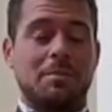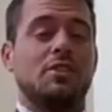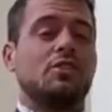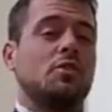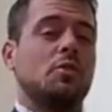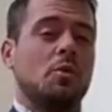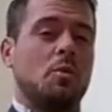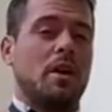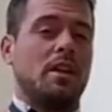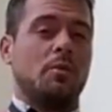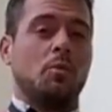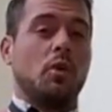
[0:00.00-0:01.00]
gonna show you a way
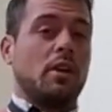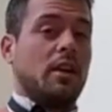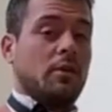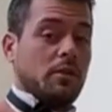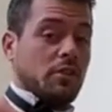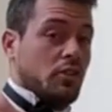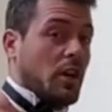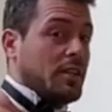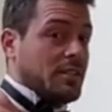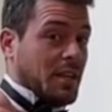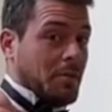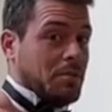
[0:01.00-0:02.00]
to work out your
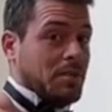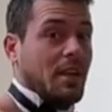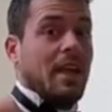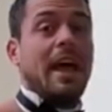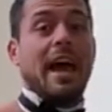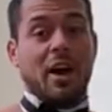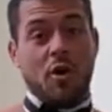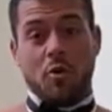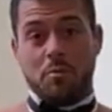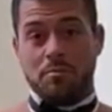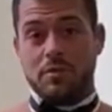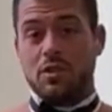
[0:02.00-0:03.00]
triceps at
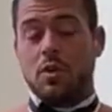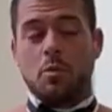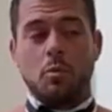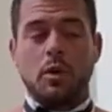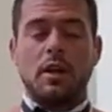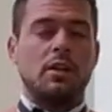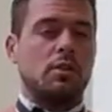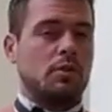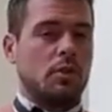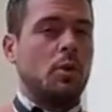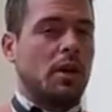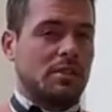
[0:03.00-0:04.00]
home. So we're gonna do
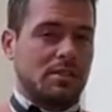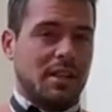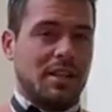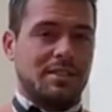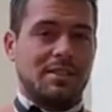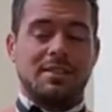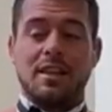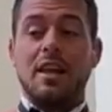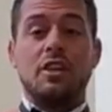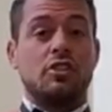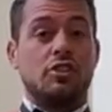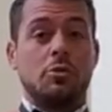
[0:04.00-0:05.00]
two exercises,
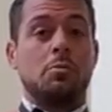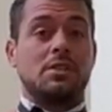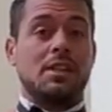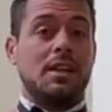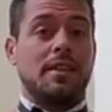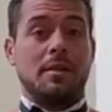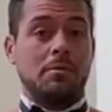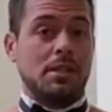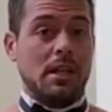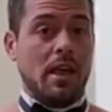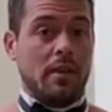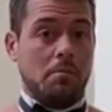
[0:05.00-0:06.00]
supersetting them
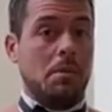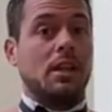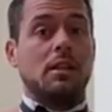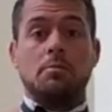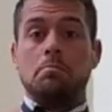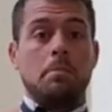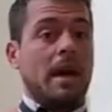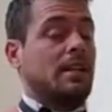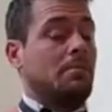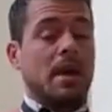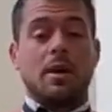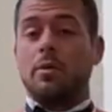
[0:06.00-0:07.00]
together, meaning back to
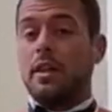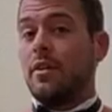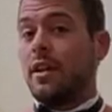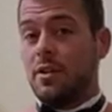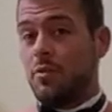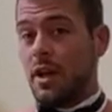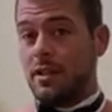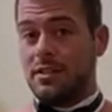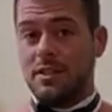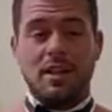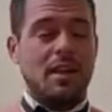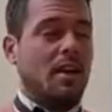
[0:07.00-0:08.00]
back without any
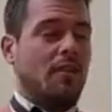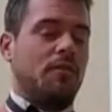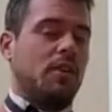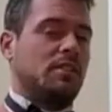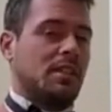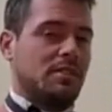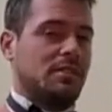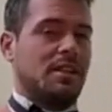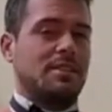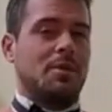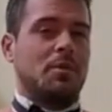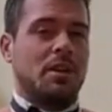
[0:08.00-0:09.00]
rest. First exercise
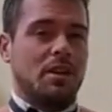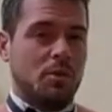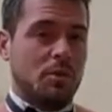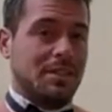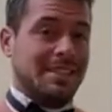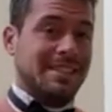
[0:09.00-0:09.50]
that we're gonna do is a